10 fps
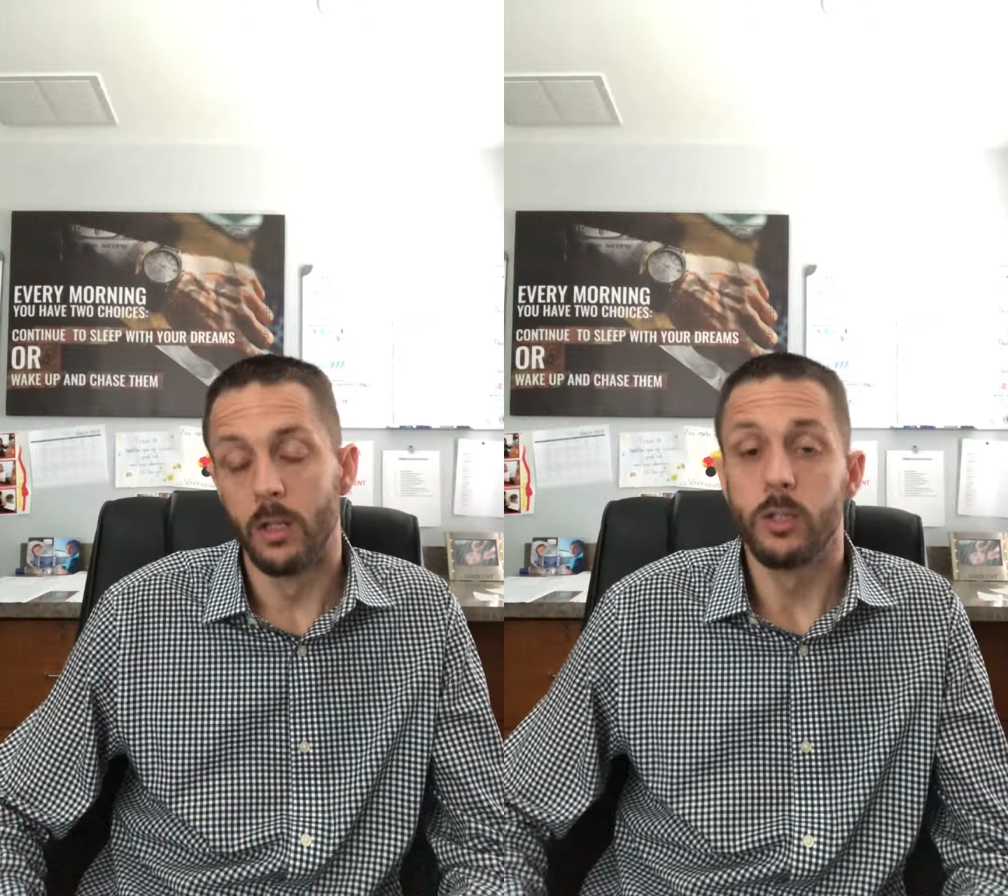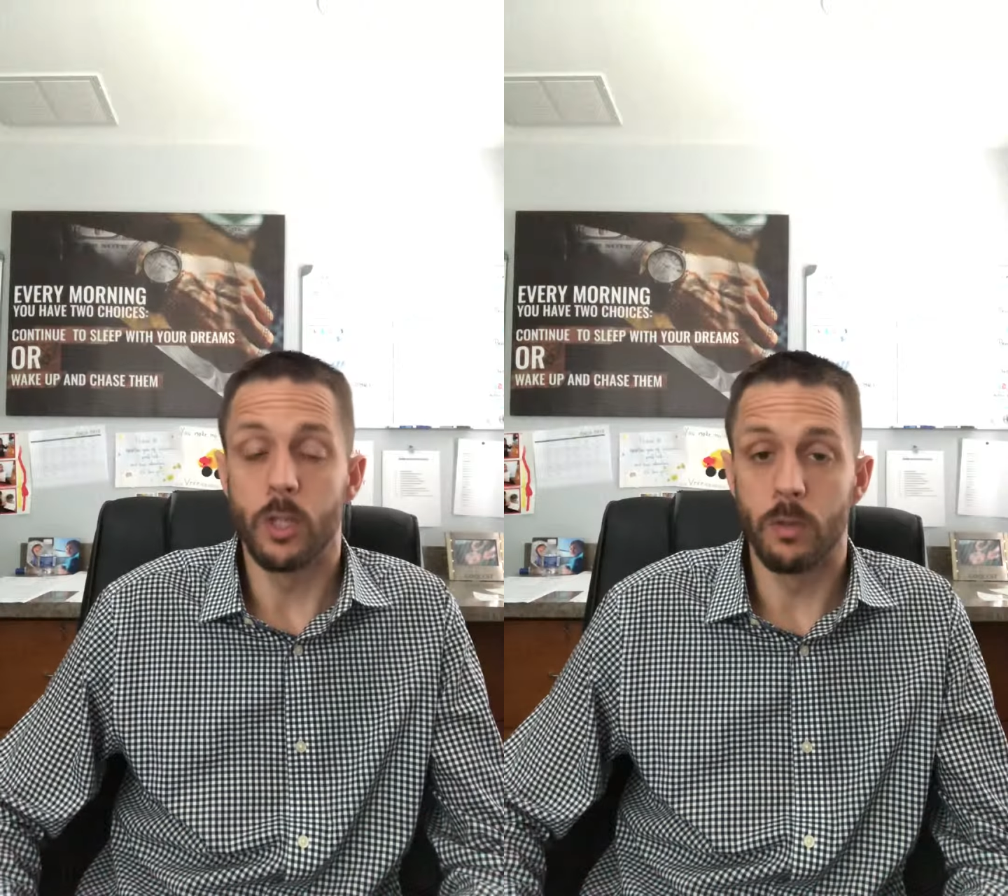
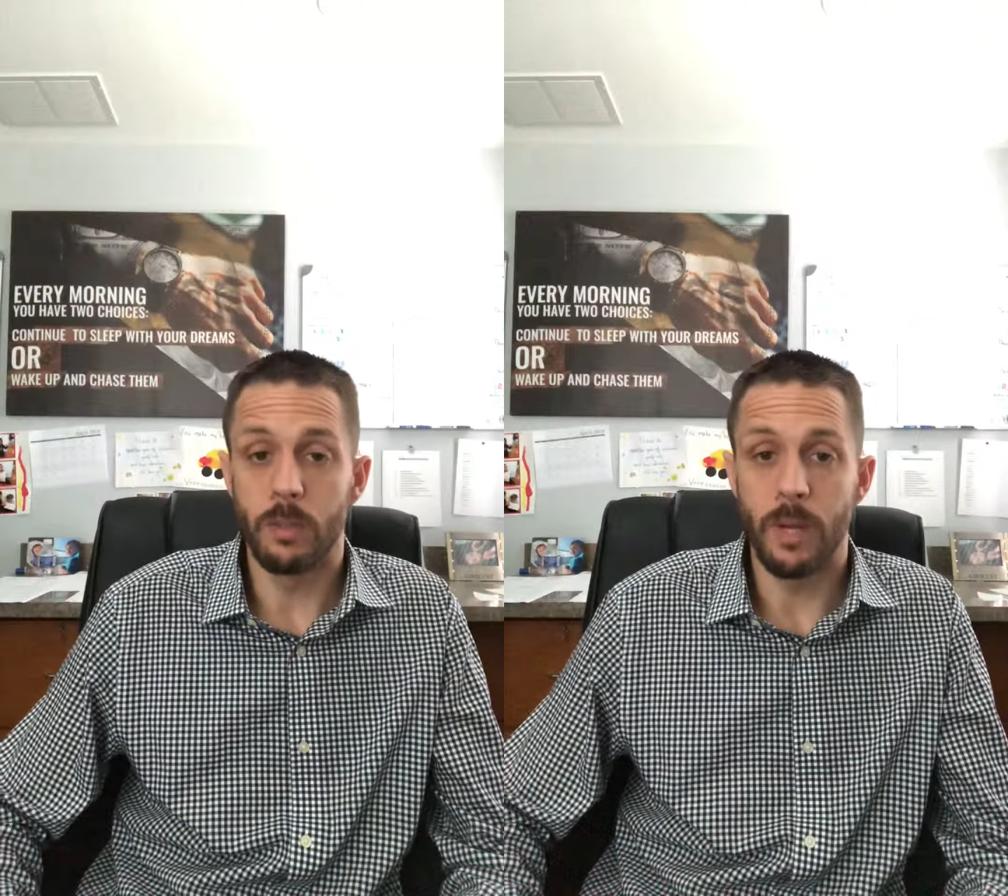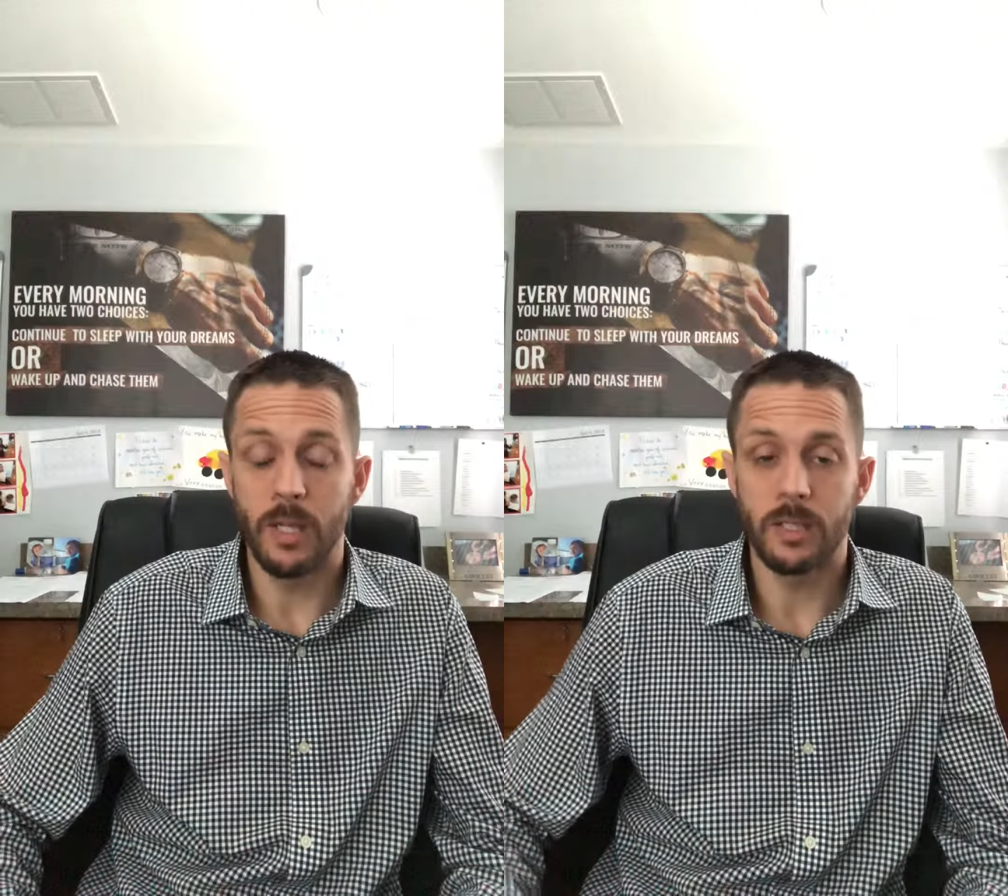shows the
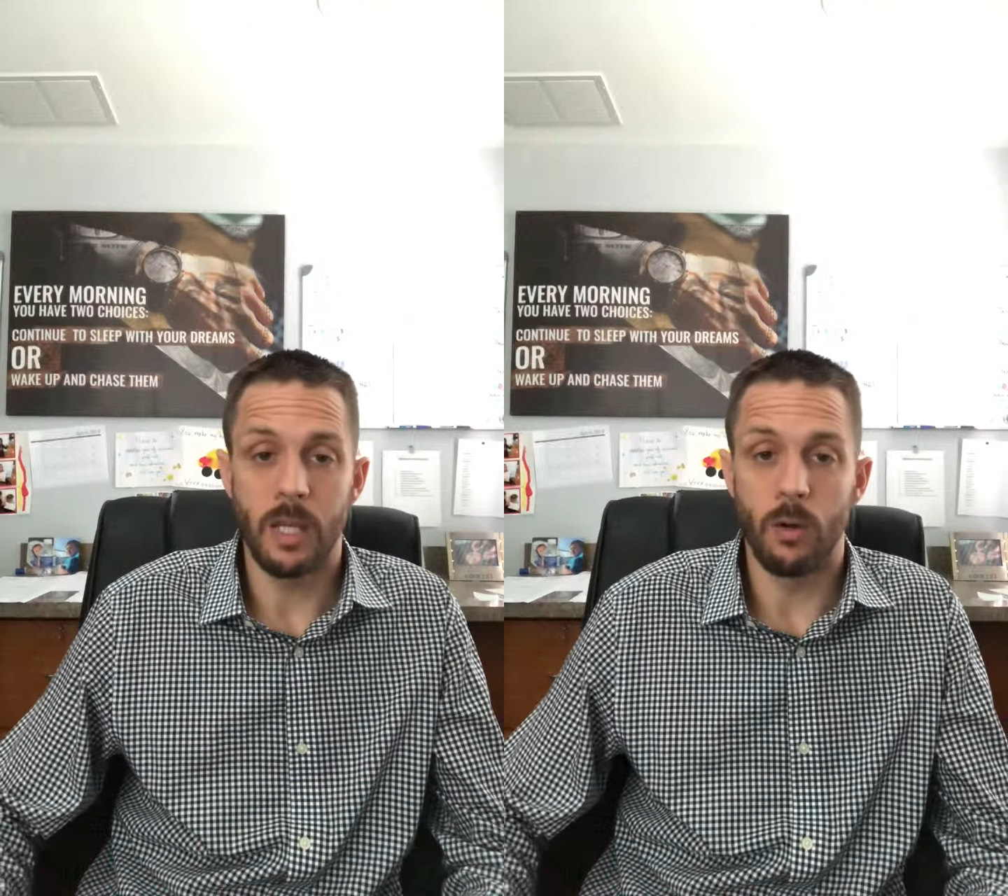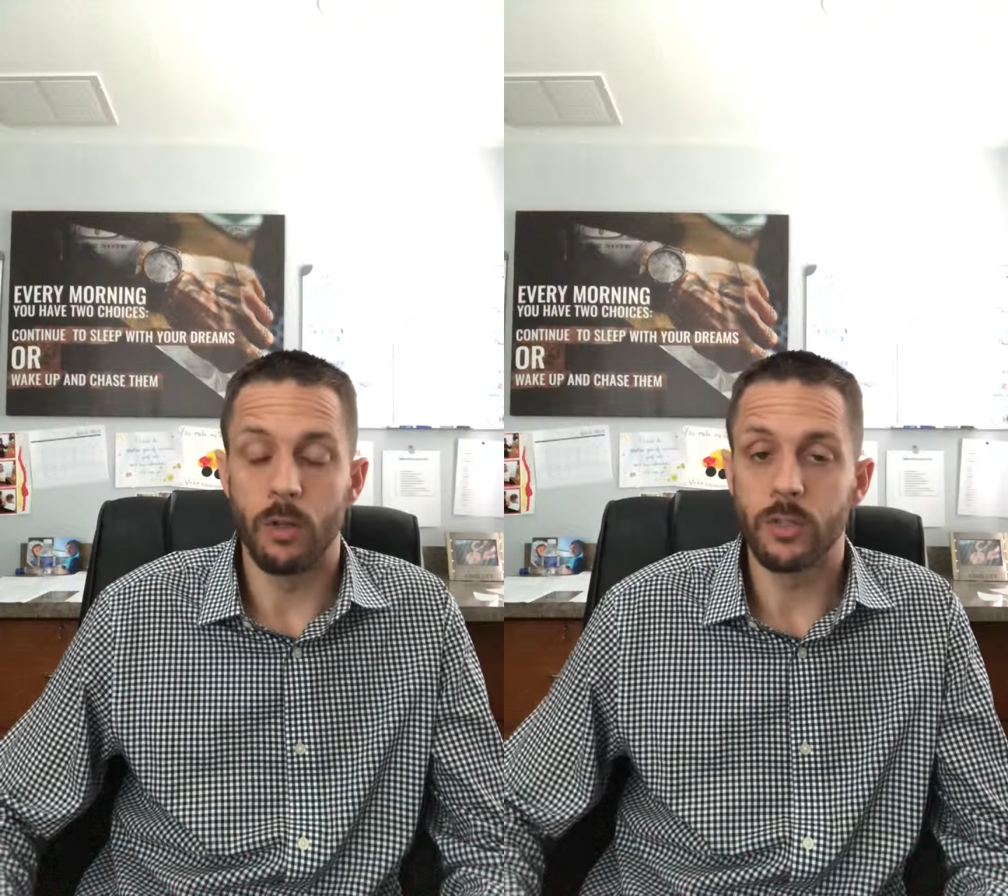best
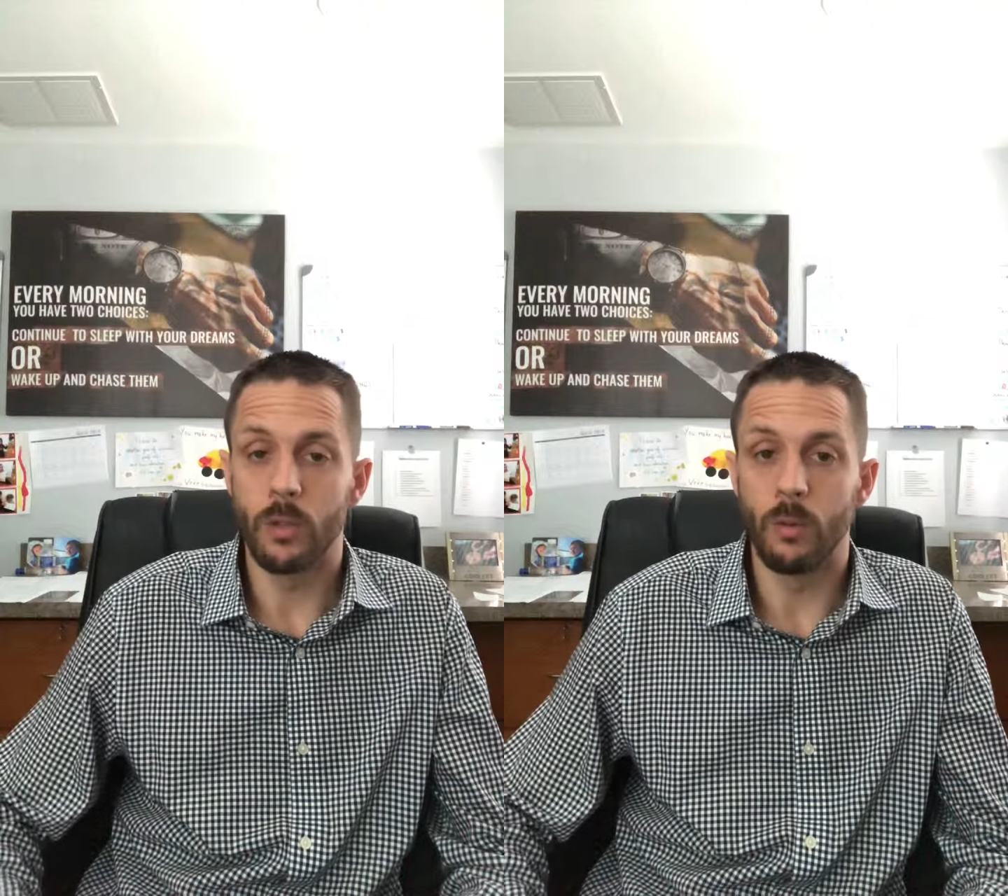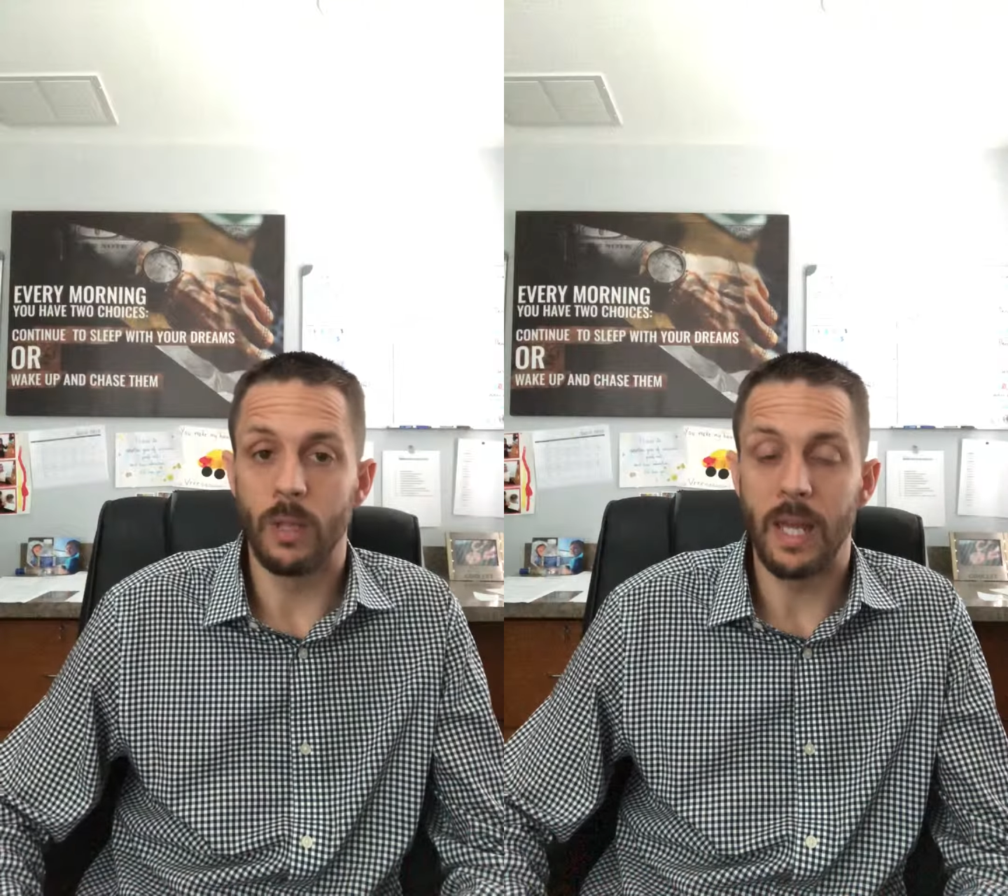and
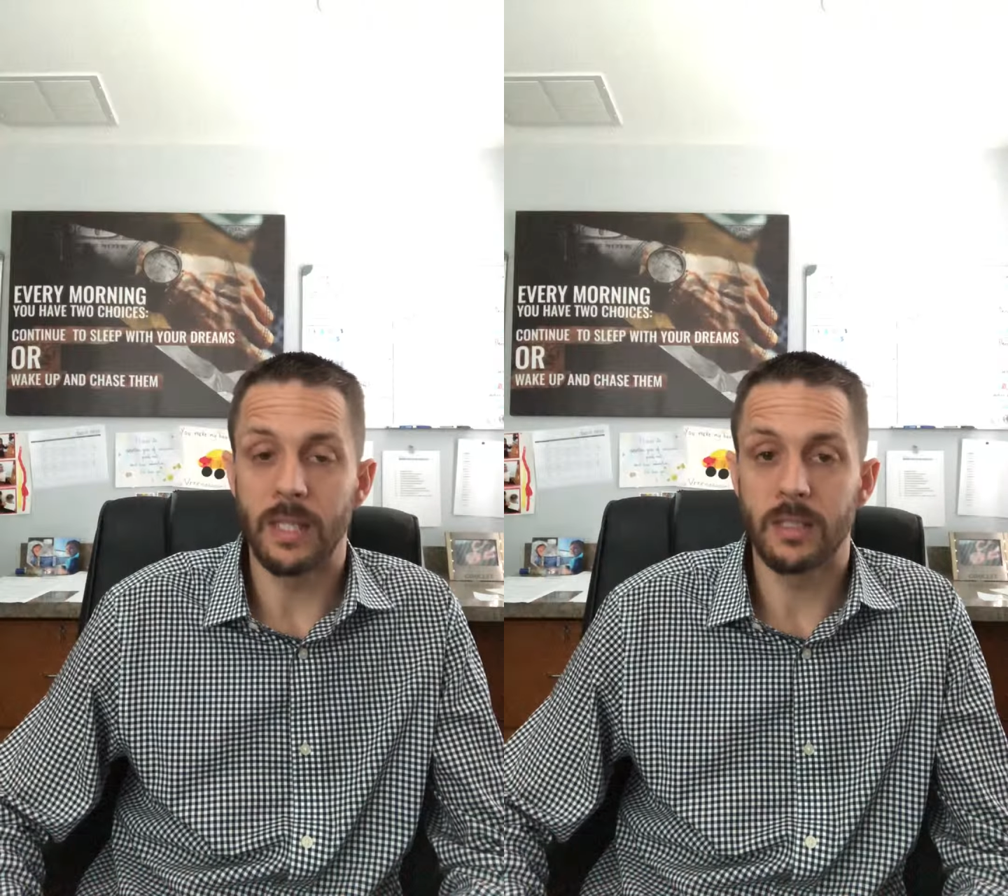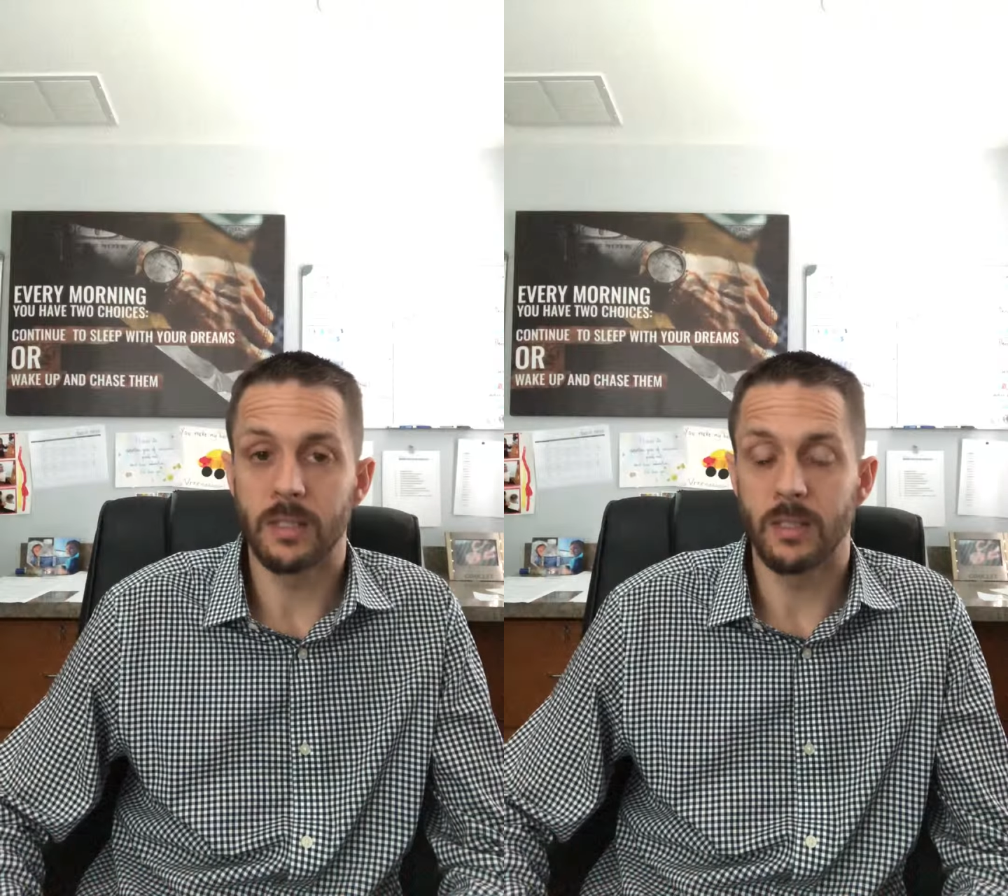also
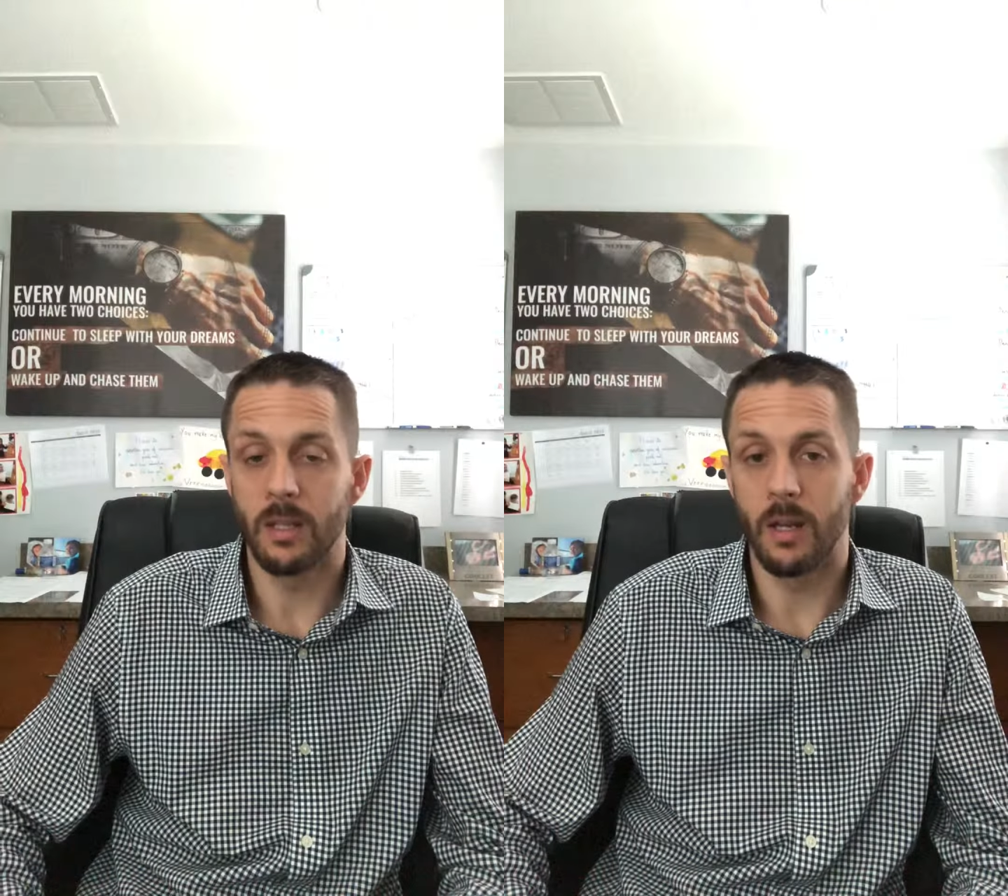lasts